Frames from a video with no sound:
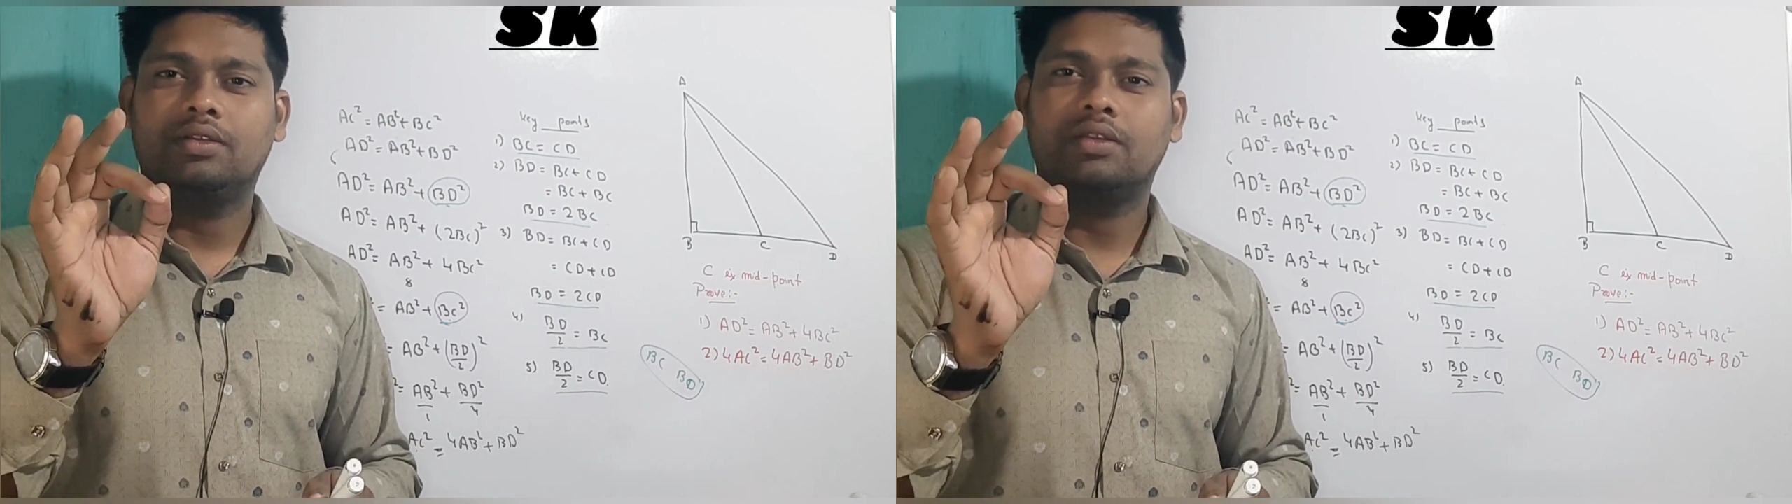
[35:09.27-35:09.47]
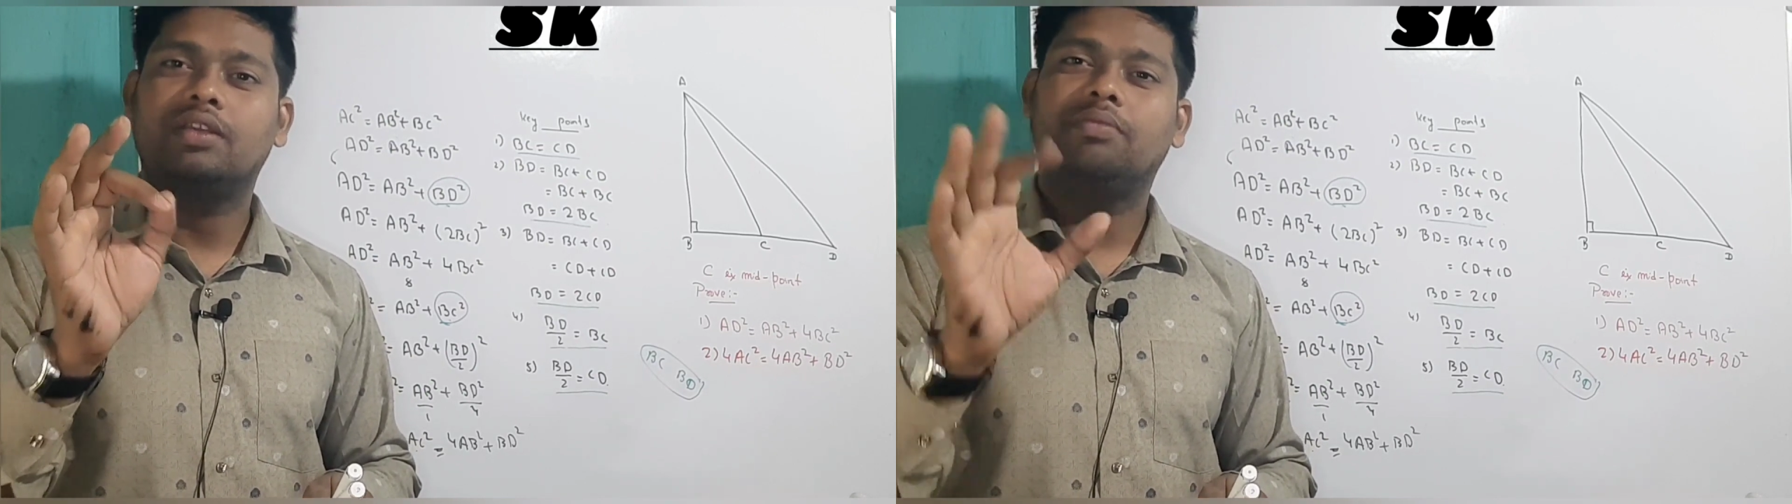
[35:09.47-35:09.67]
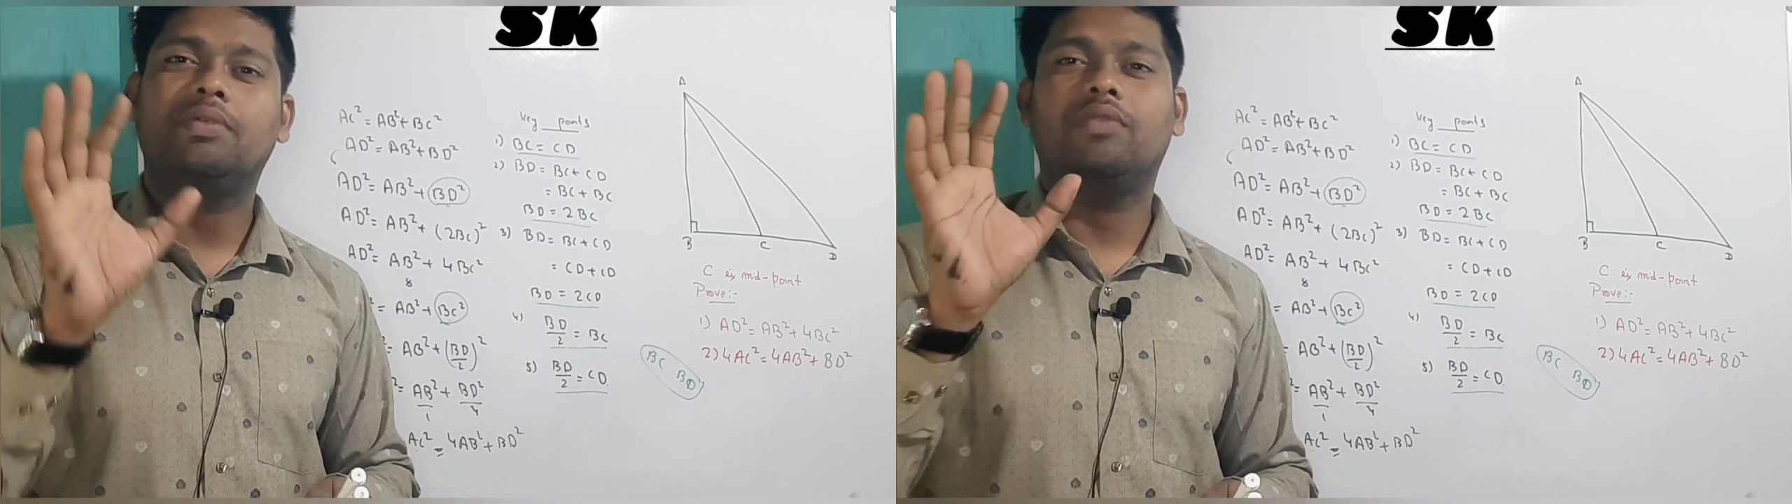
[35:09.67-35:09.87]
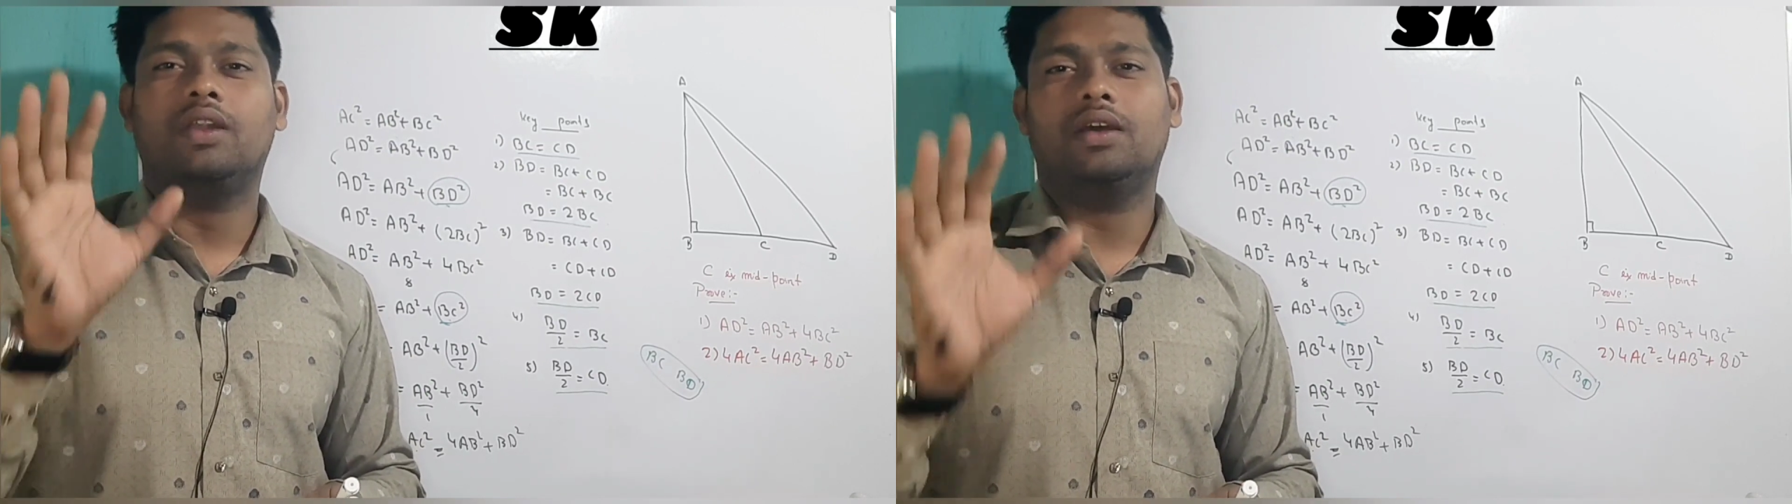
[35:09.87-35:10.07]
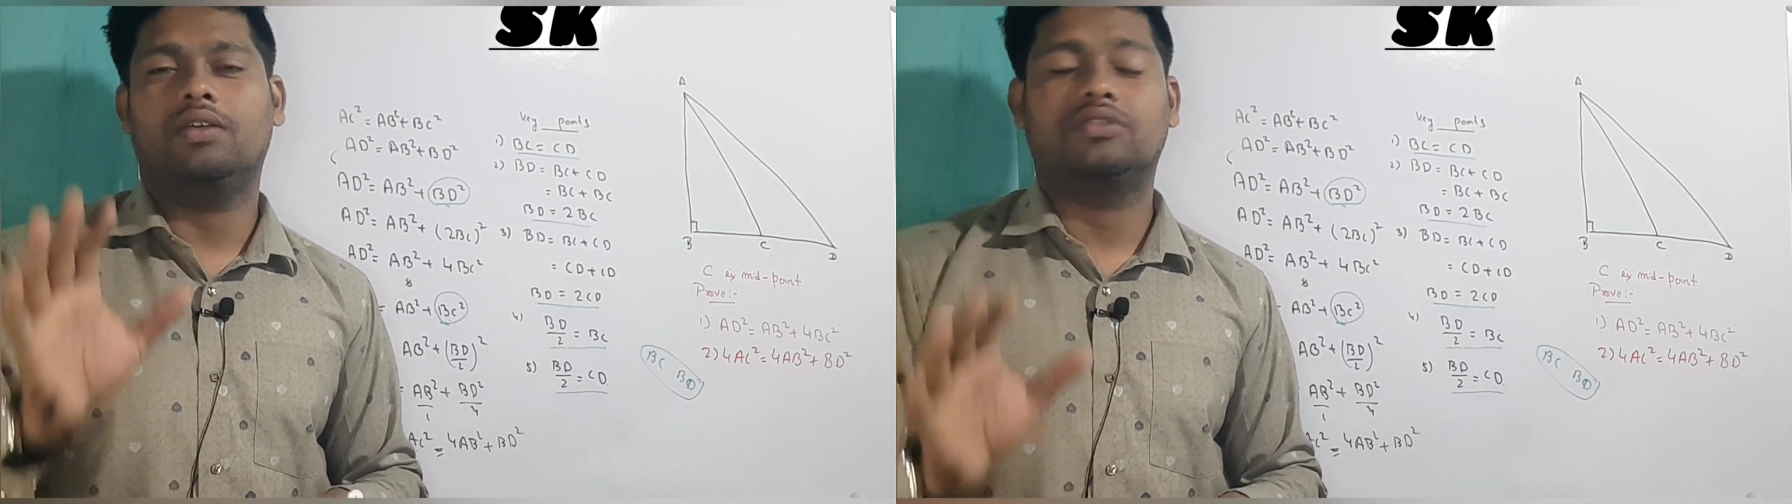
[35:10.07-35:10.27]
give me 1
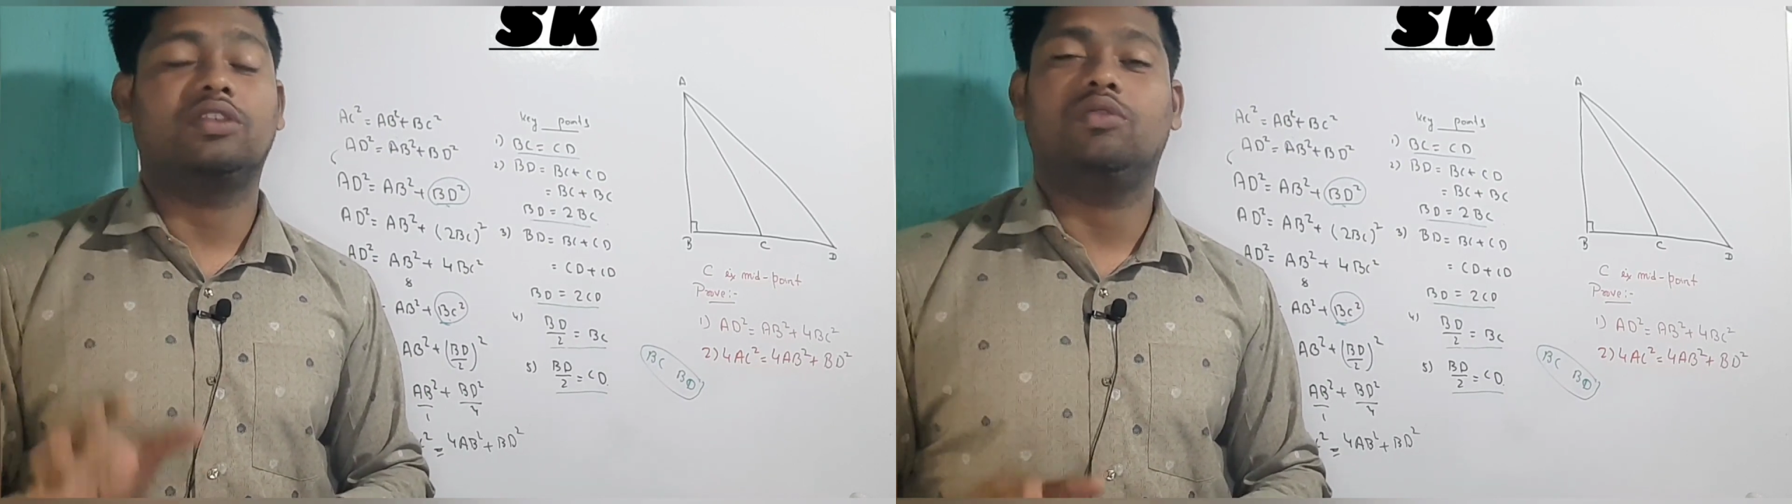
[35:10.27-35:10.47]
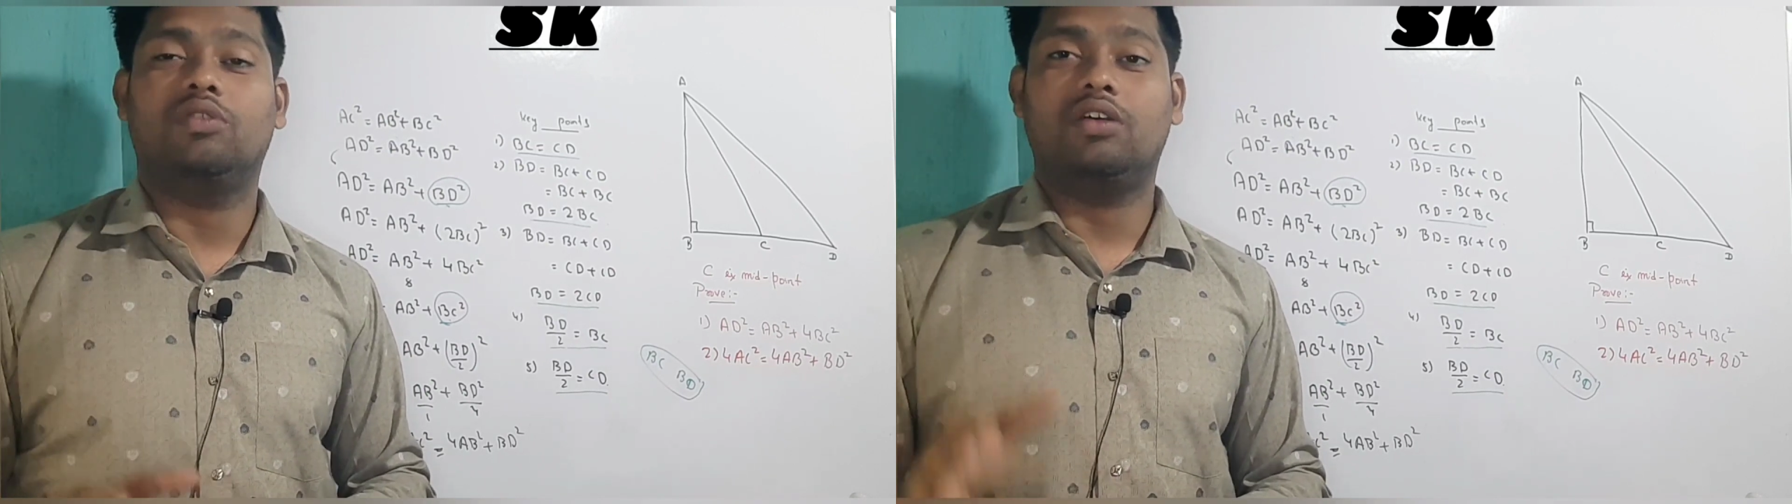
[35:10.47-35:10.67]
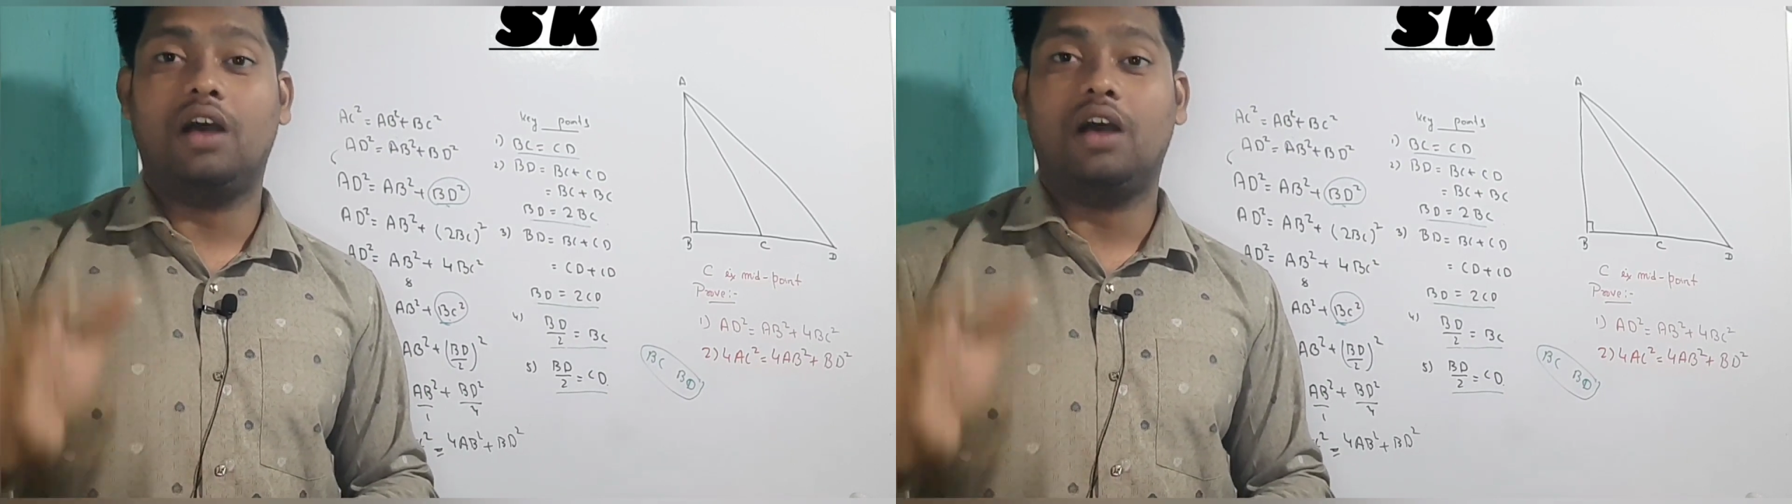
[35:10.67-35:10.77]
hour. So you